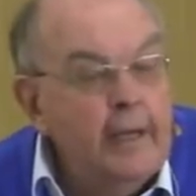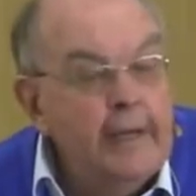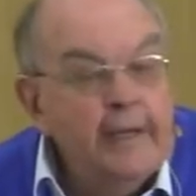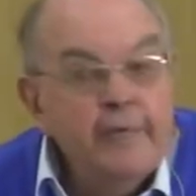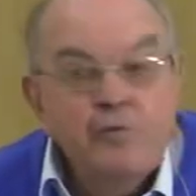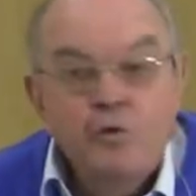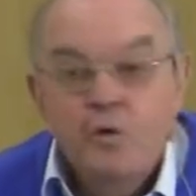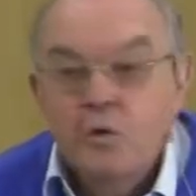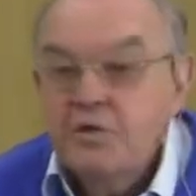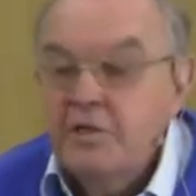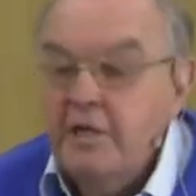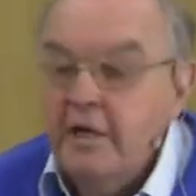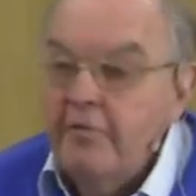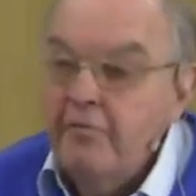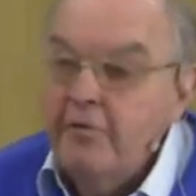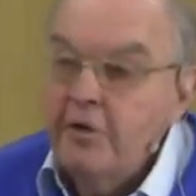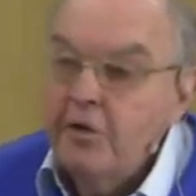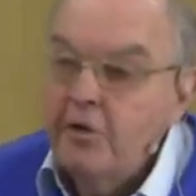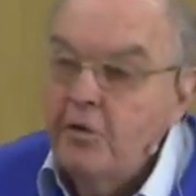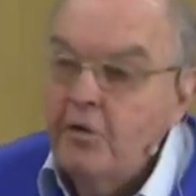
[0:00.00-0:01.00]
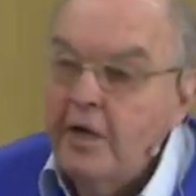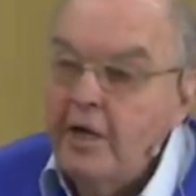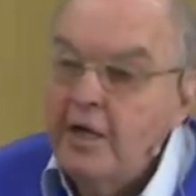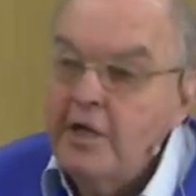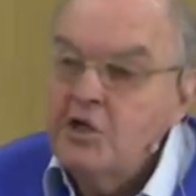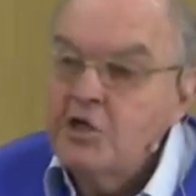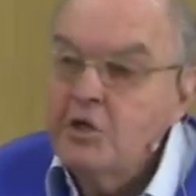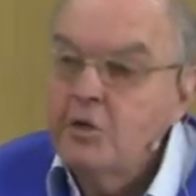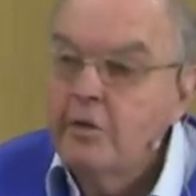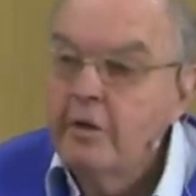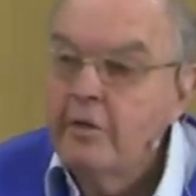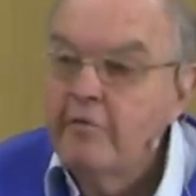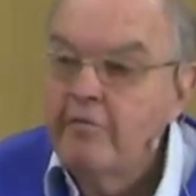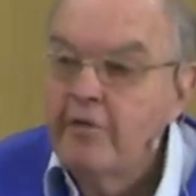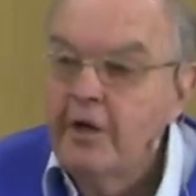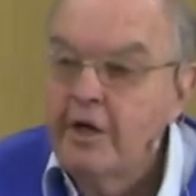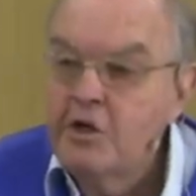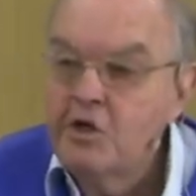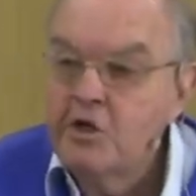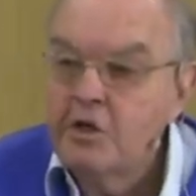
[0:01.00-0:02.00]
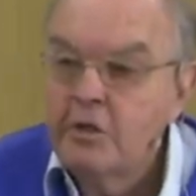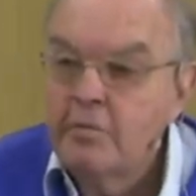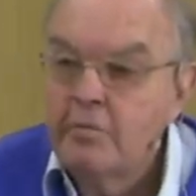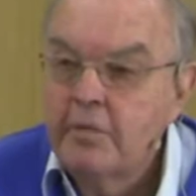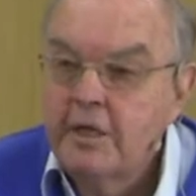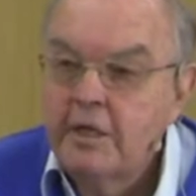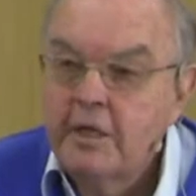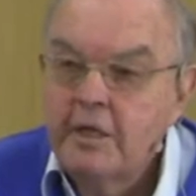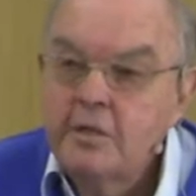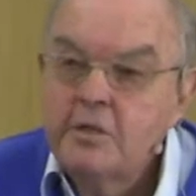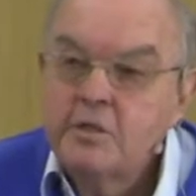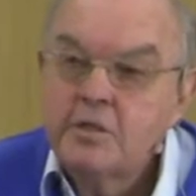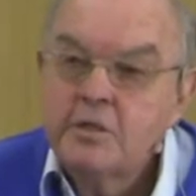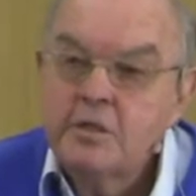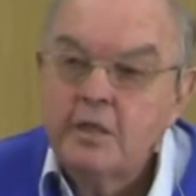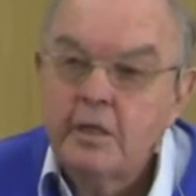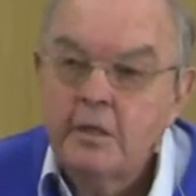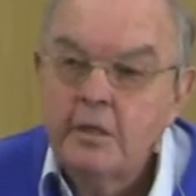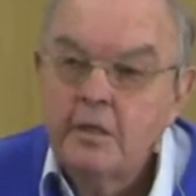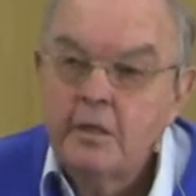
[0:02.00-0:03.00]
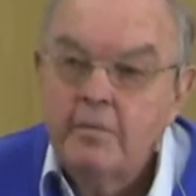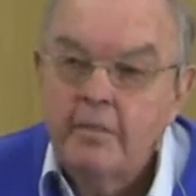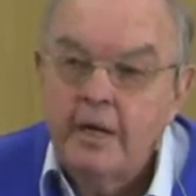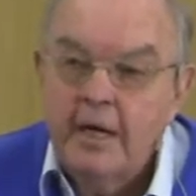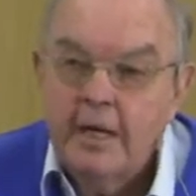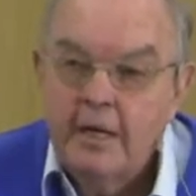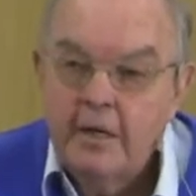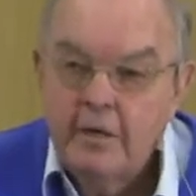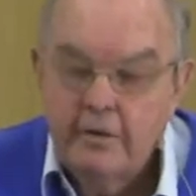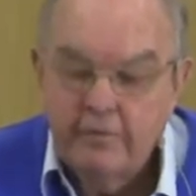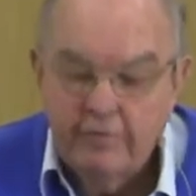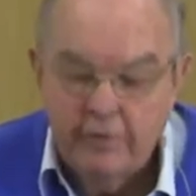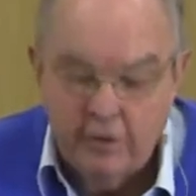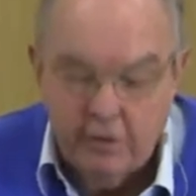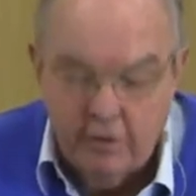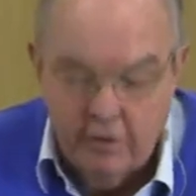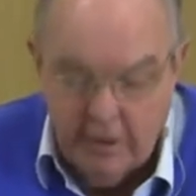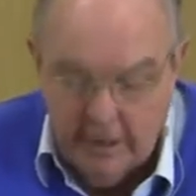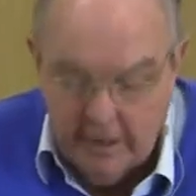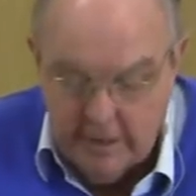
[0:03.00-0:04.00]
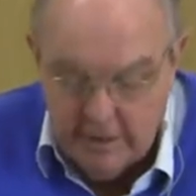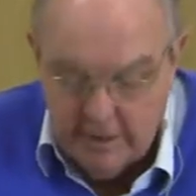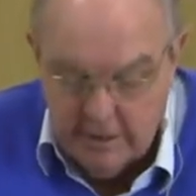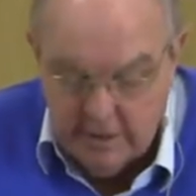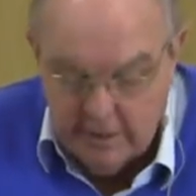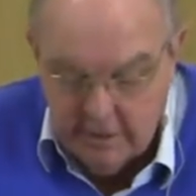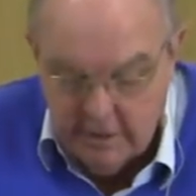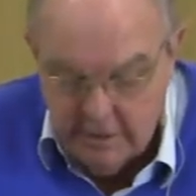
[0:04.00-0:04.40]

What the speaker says: And of course, every creation or invention begins in the mind of the Creator.